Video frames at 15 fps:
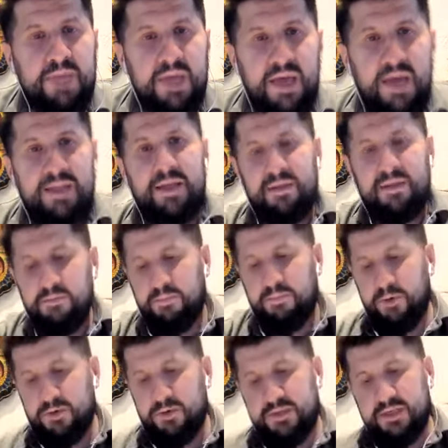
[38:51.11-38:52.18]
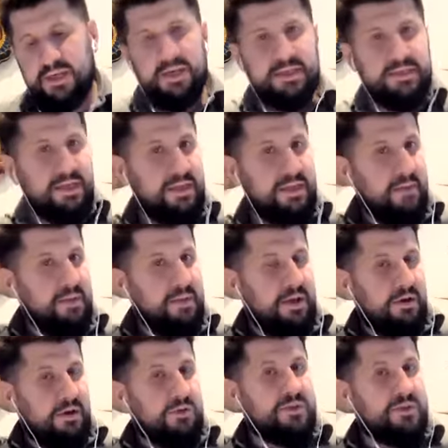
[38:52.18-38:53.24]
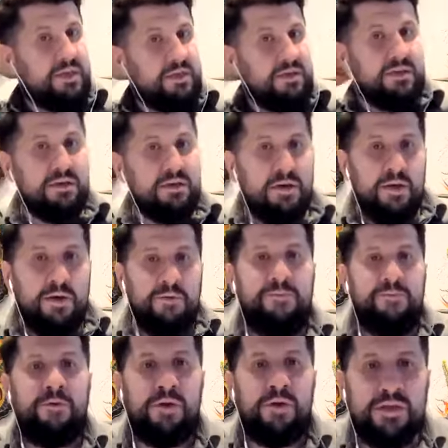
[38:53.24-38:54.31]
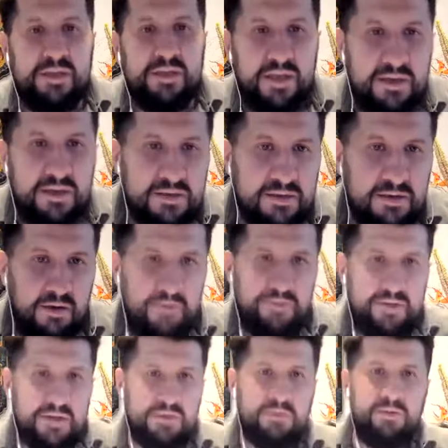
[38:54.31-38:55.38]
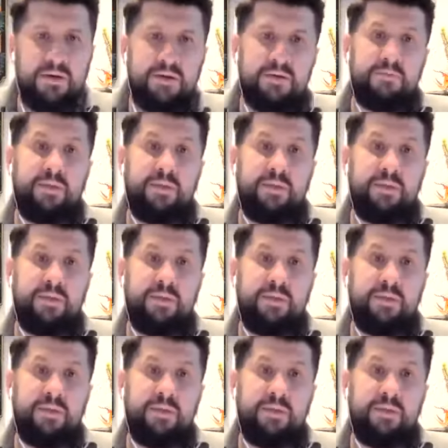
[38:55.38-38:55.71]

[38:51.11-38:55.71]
And then Paul says that consider the foolish things of this world,